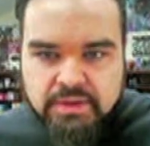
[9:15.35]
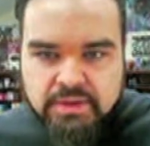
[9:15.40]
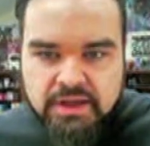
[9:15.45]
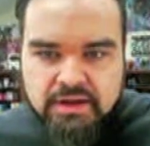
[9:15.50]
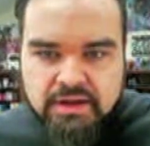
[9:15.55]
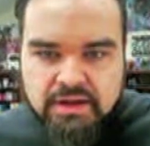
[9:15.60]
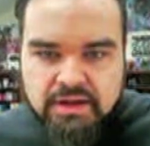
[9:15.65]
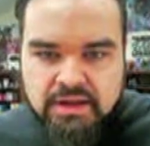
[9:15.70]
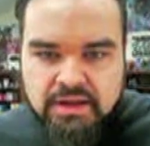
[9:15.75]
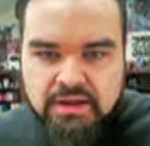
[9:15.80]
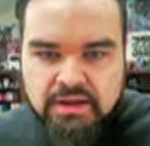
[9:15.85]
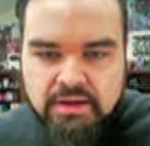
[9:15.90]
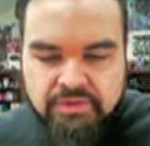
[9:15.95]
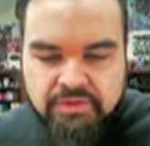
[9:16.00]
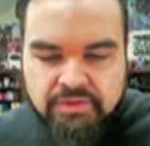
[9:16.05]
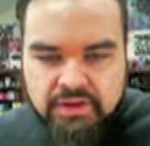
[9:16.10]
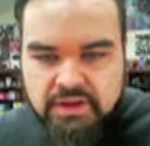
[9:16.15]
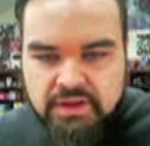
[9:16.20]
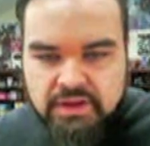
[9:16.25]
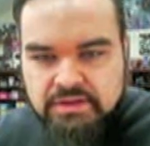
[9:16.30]
But I've
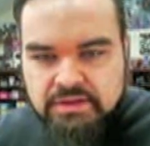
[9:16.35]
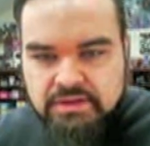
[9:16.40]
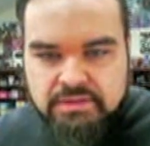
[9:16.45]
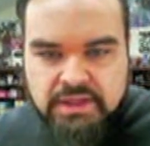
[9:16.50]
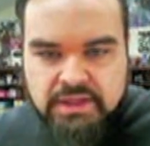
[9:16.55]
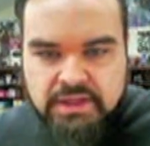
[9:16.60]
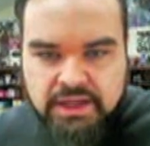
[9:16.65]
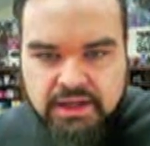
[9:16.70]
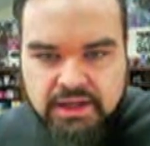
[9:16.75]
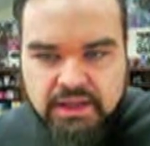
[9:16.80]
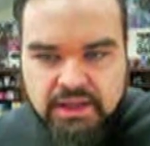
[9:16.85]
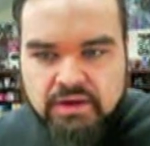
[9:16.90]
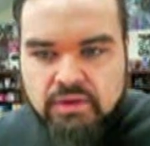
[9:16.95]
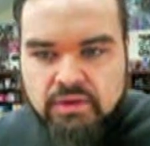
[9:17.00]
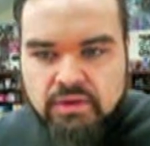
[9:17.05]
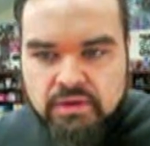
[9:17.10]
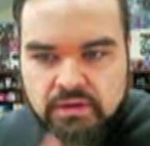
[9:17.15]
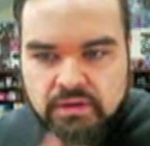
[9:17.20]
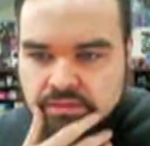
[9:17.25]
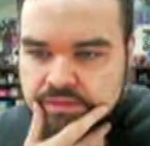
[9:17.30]
done this technique
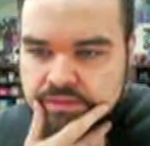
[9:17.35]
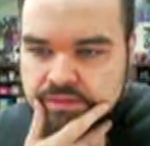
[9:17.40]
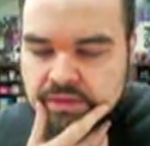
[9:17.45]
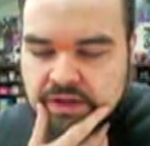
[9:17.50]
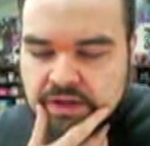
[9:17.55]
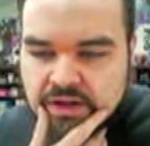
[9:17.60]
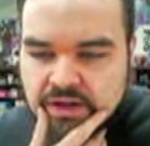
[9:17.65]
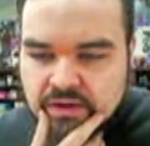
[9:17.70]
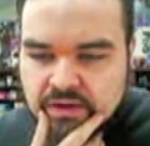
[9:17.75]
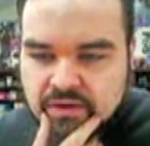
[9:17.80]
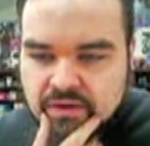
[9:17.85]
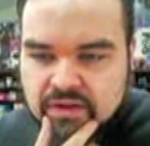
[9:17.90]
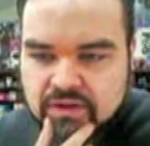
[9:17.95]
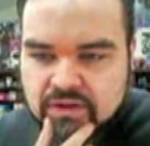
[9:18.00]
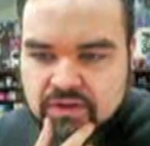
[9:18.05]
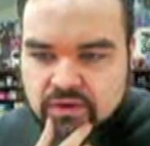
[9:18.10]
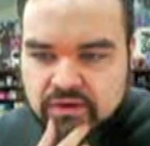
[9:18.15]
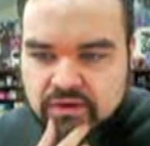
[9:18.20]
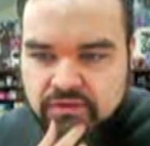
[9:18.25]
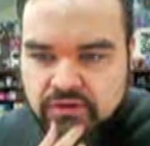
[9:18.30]
or this
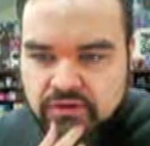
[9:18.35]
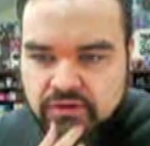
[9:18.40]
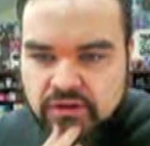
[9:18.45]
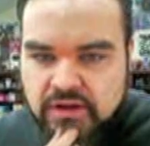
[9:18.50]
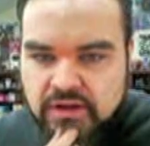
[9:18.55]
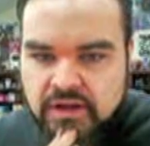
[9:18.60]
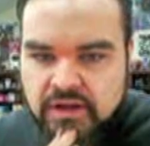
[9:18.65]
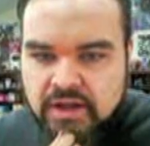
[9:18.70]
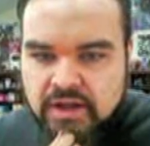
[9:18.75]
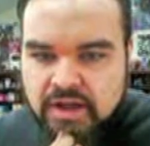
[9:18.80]
sort of look